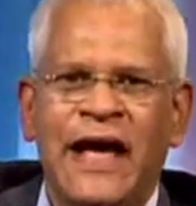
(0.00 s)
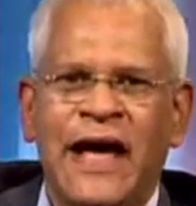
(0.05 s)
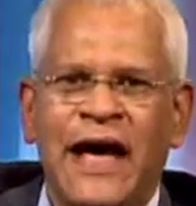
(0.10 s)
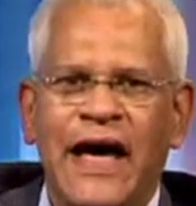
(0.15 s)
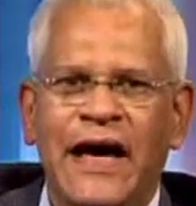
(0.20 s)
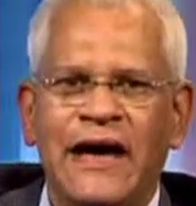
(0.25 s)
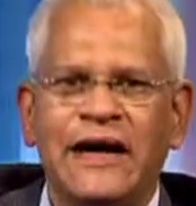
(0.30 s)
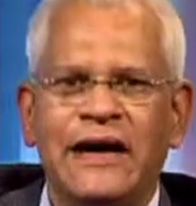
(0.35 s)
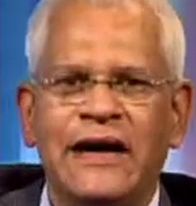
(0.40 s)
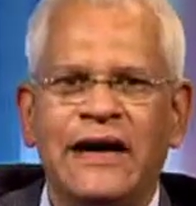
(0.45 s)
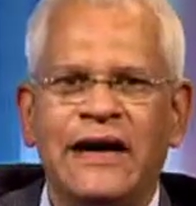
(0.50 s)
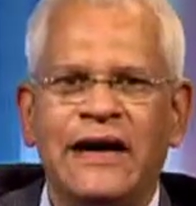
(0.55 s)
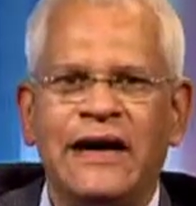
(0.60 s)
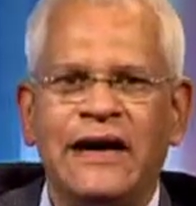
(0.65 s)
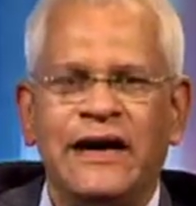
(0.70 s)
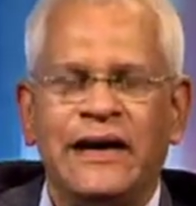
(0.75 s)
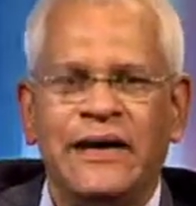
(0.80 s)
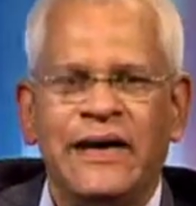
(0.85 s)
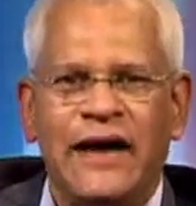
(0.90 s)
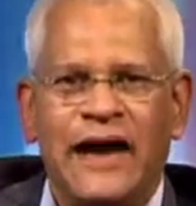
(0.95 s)
And
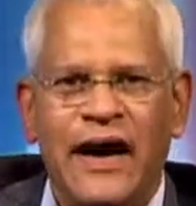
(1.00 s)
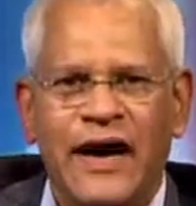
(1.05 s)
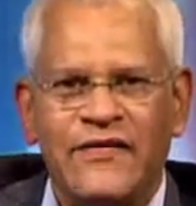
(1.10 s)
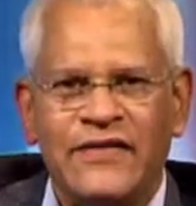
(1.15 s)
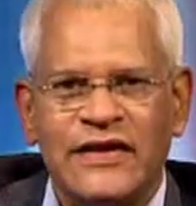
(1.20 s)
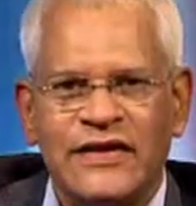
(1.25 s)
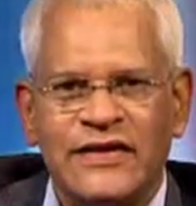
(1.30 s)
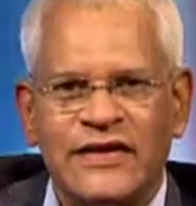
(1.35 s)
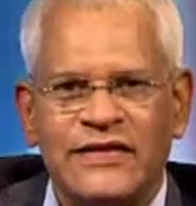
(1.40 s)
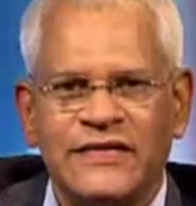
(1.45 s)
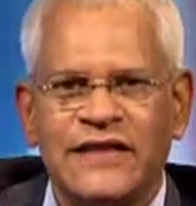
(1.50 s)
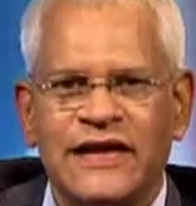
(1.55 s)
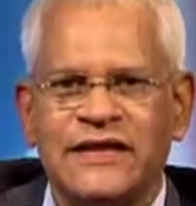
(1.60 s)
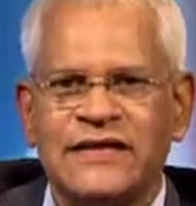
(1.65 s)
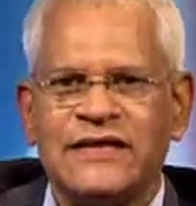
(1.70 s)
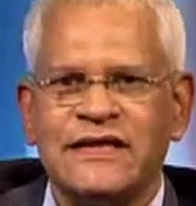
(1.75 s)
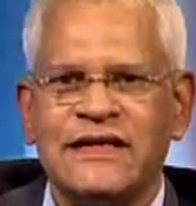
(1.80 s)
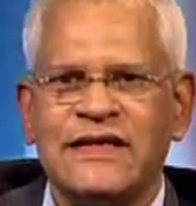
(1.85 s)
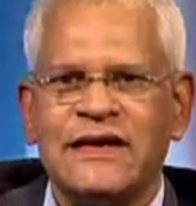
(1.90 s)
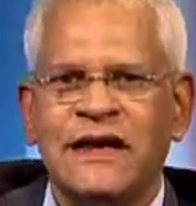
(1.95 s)
uh, after this
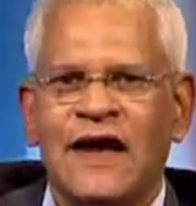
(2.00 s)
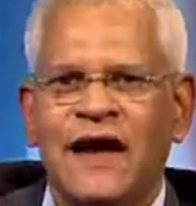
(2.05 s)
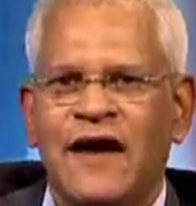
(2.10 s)
section,